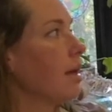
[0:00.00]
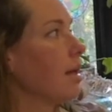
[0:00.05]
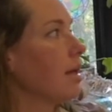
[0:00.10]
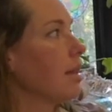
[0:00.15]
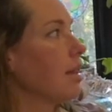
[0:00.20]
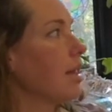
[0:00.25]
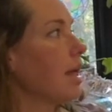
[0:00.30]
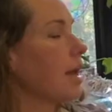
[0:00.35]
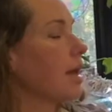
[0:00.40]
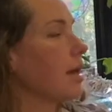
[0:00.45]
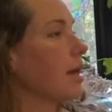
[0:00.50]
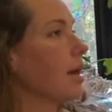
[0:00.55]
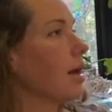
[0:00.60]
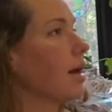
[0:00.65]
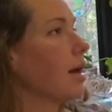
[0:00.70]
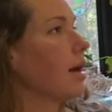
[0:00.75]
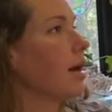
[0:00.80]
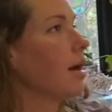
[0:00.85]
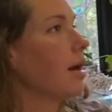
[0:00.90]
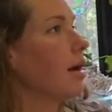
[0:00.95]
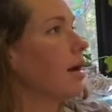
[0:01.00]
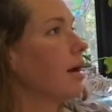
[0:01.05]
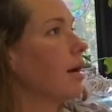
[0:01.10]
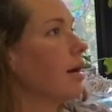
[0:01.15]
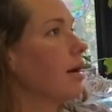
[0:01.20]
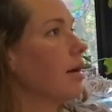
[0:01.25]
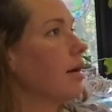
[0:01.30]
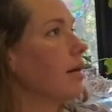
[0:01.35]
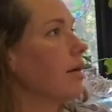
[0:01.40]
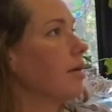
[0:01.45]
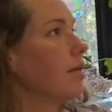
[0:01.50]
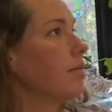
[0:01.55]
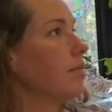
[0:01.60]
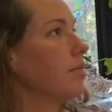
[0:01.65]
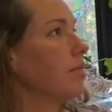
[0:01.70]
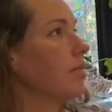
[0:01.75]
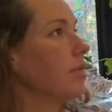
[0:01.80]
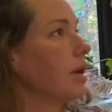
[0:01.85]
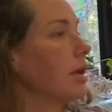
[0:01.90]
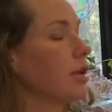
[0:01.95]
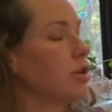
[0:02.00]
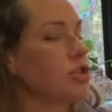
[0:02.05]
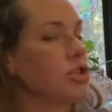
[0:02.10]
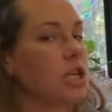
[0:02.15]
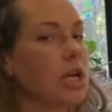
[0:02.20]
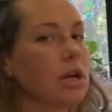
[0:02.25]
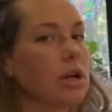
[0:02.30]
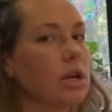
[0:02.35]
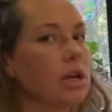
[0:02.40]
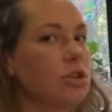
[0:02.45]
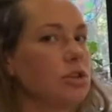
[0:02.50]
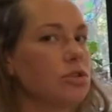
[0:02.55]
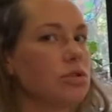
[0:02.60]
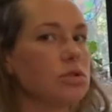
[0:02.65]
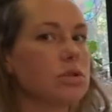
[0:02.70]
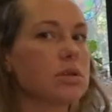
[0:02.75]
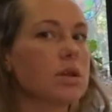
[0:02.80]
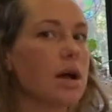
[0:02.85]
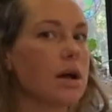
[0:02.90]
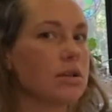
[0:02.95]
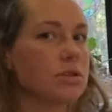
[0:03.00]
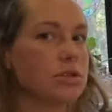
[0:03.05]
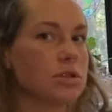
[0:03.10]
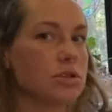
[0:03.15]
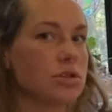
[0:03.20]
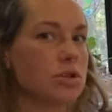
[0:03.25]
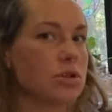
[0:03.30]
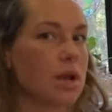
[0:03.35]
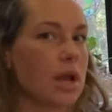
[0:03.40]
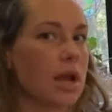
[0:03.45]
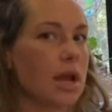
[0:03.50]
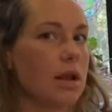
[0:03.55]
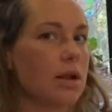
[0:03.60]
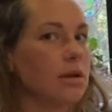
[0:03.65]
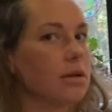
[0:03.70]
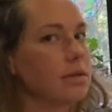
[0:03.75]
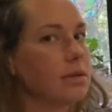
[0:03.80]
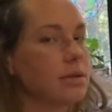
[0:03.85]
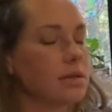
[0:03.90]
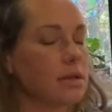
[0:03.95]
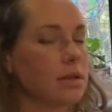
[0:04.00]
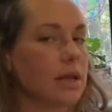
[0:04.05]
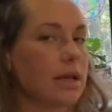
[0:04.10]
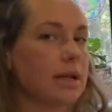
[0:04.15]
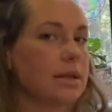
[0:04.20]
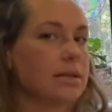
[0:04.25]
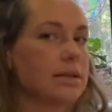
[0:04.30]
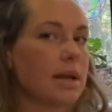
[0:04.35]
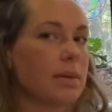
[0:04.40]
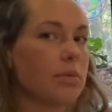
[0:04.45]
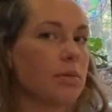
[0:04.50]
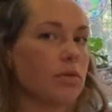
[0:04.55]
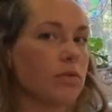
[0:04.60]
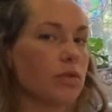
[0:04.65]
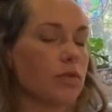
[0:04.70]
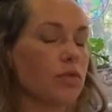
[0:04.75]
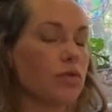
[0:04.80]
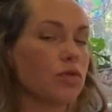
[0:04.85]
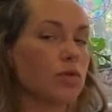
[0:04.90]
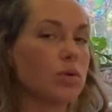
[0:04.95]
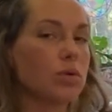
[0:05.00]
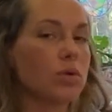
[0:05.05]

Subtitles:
like a cherry juice concentrate, or like a type of a fruit